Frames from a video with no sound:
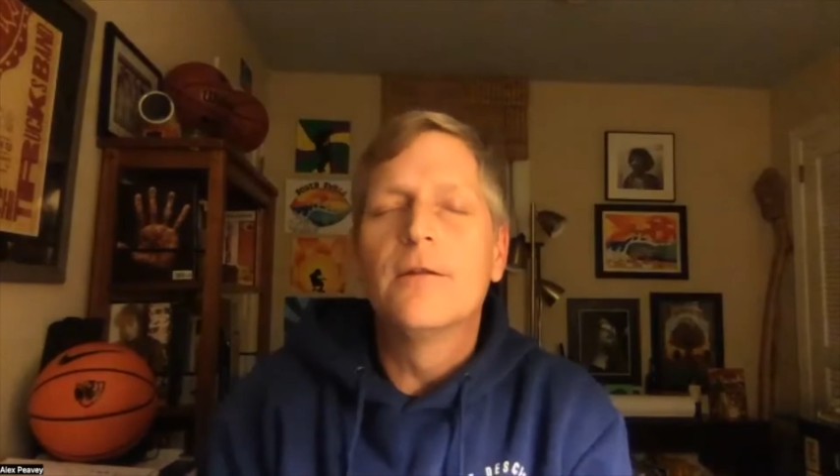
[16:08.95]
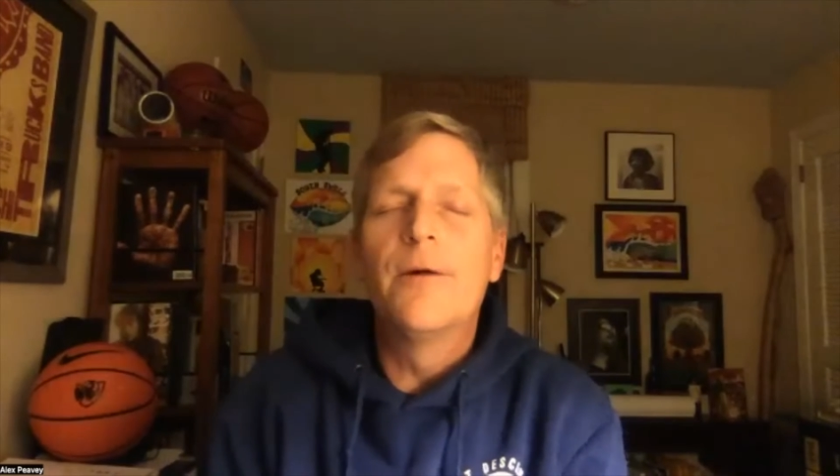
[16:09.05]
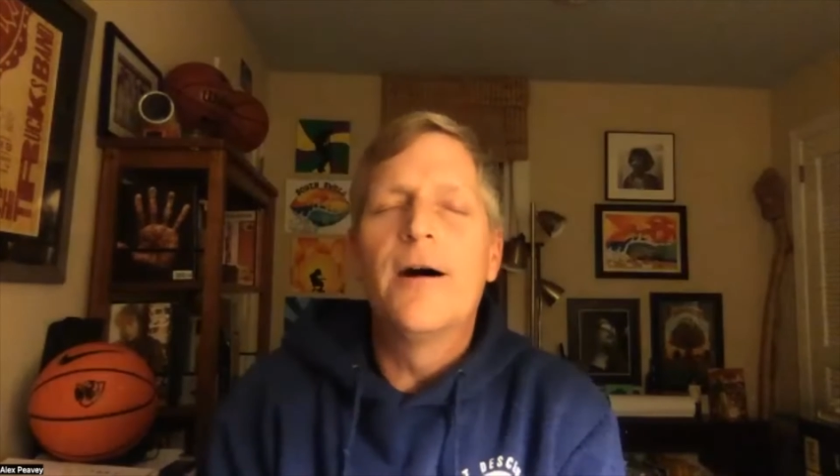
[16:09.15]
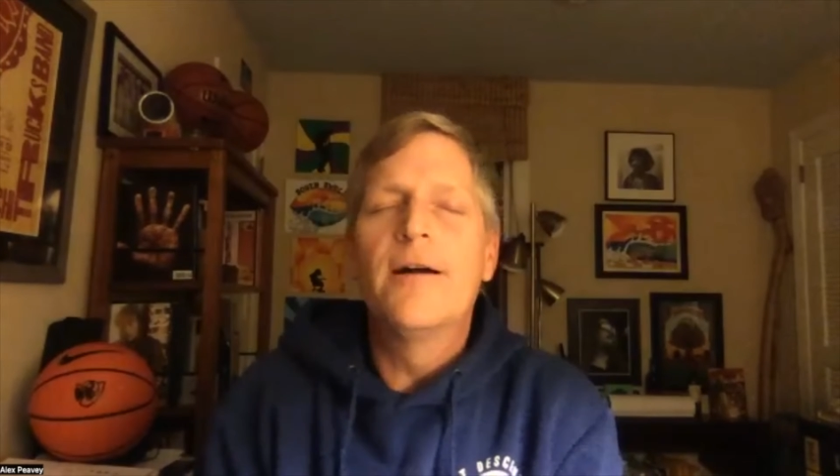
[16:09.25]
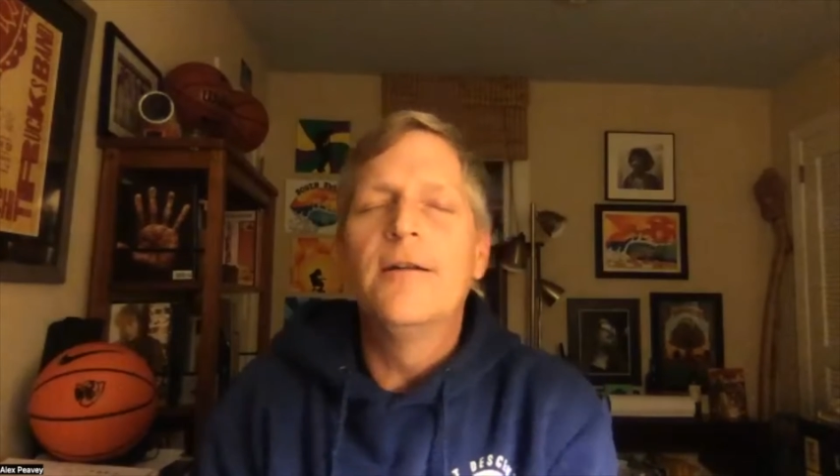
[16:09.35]
the
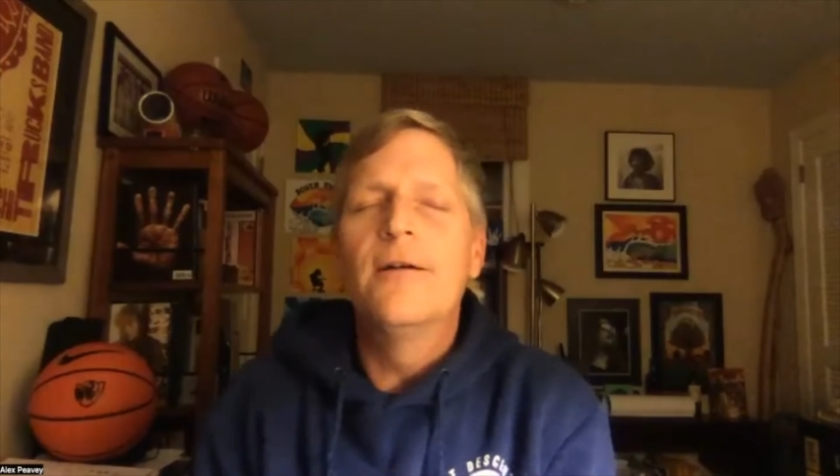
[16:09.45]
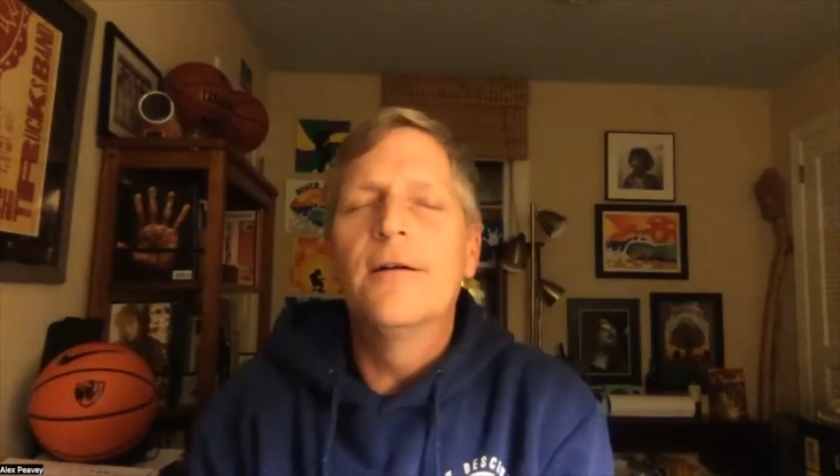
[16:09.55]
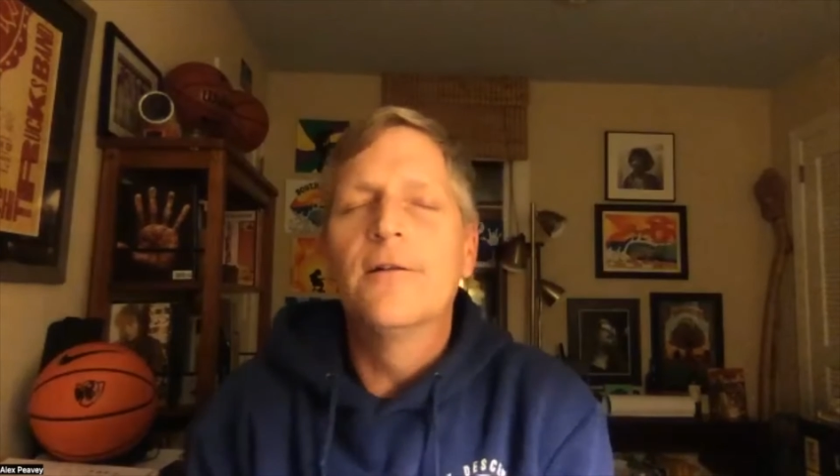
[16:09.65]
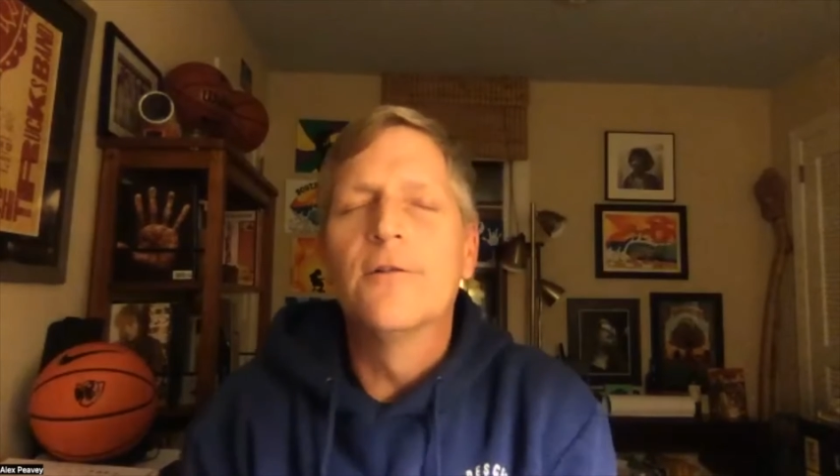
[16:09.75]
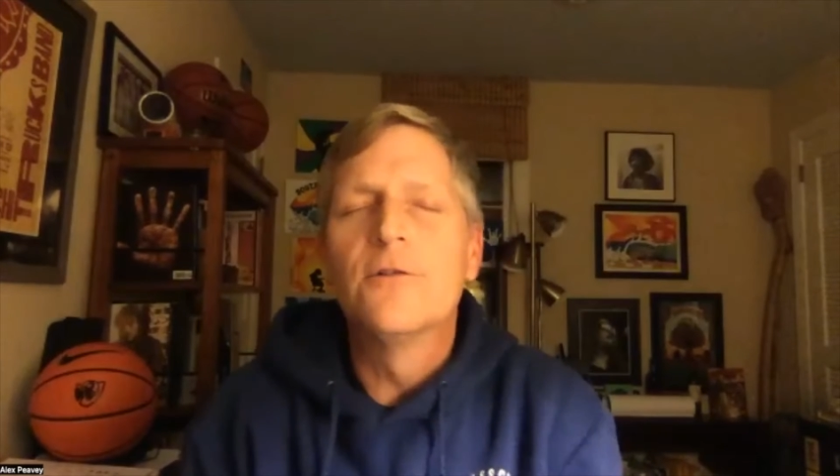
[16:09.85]
body does.
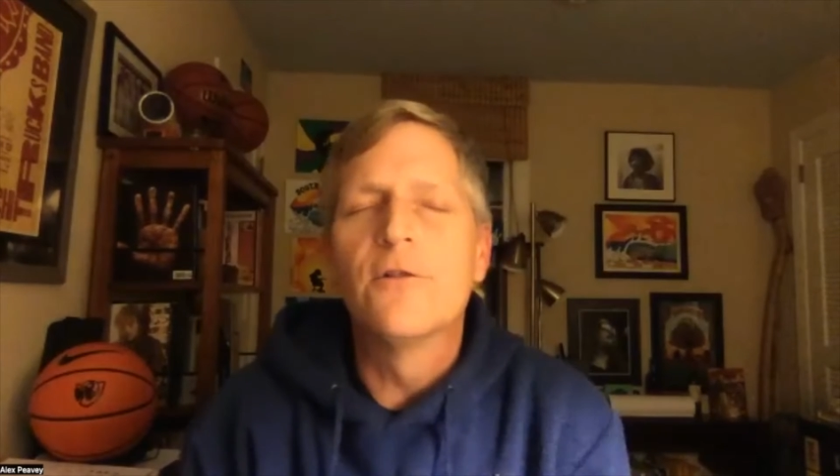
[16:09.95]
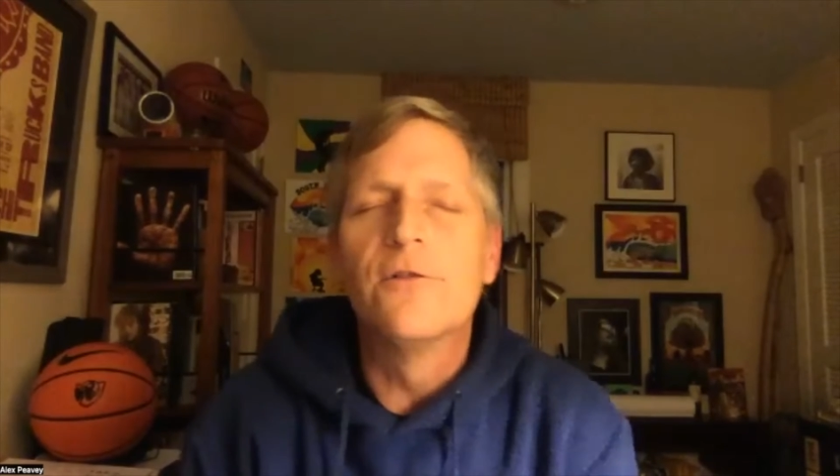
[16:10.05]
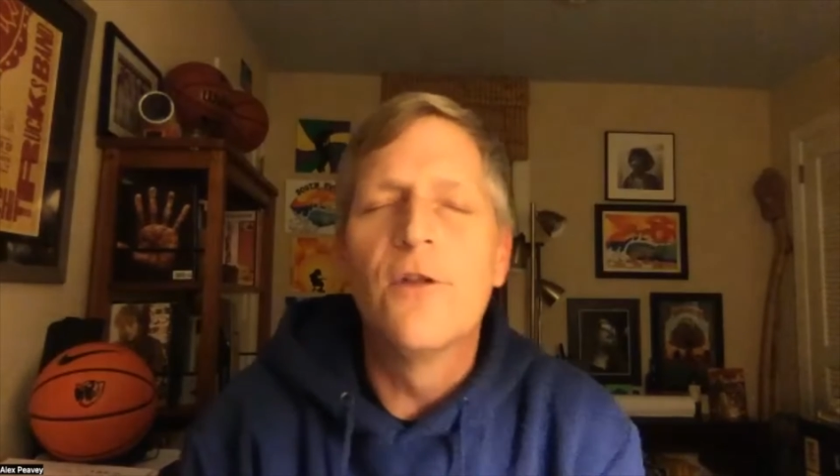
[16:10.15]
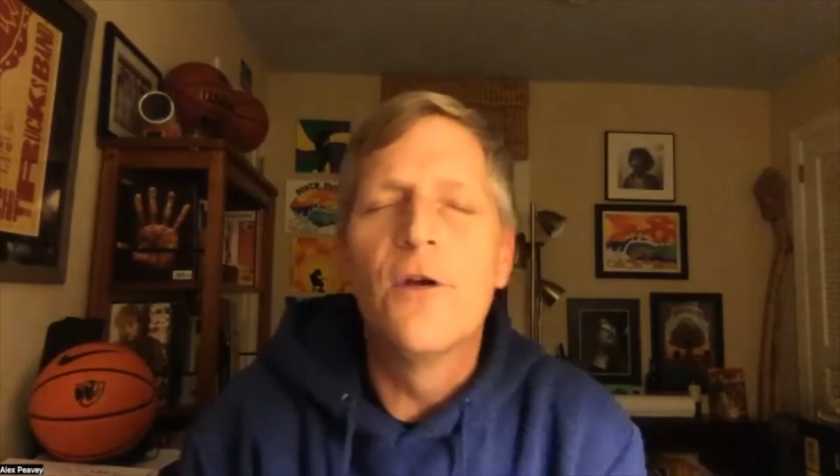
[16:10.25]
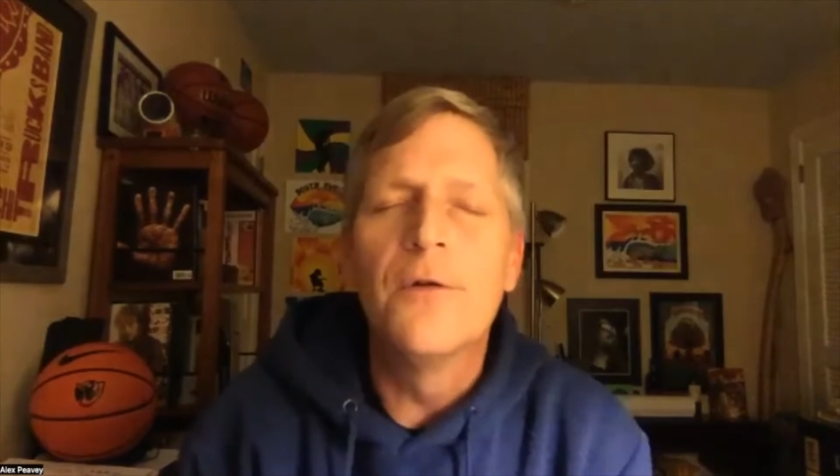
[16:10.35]
Just
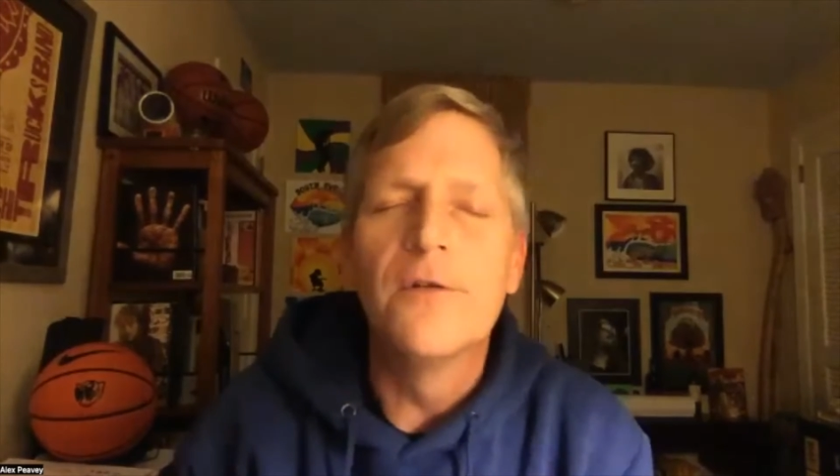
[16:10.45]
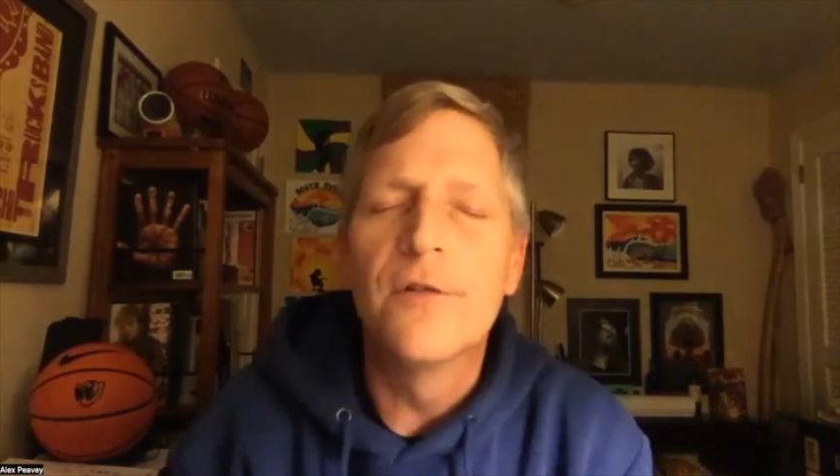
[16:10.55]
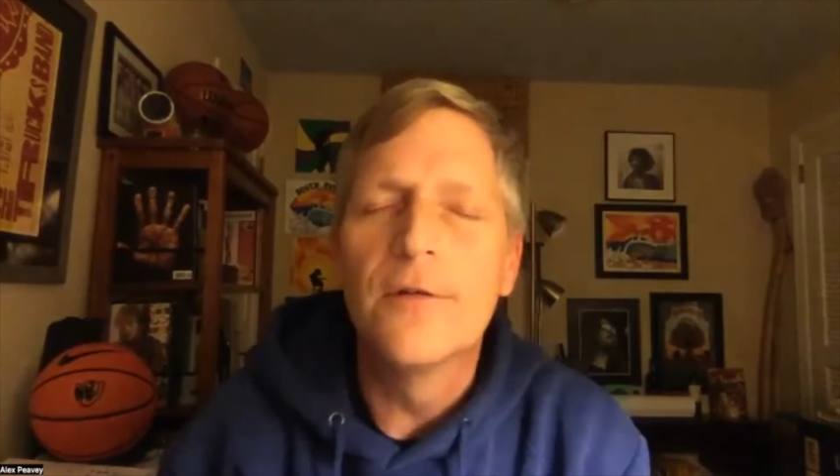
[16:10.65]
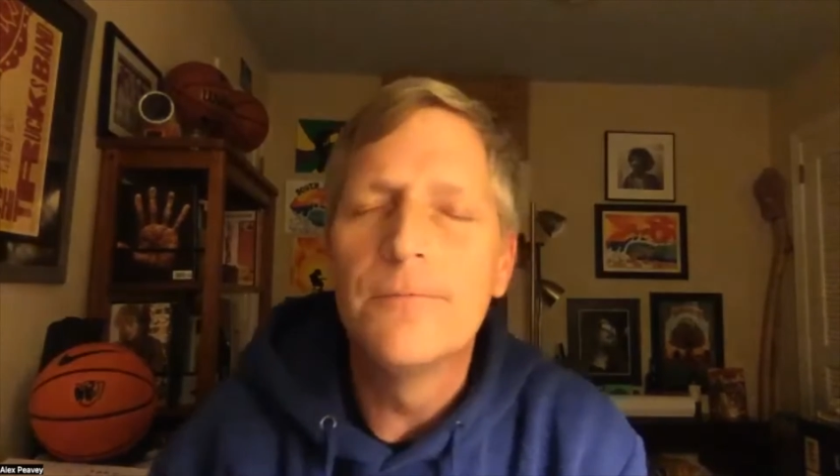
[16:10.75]
notice it.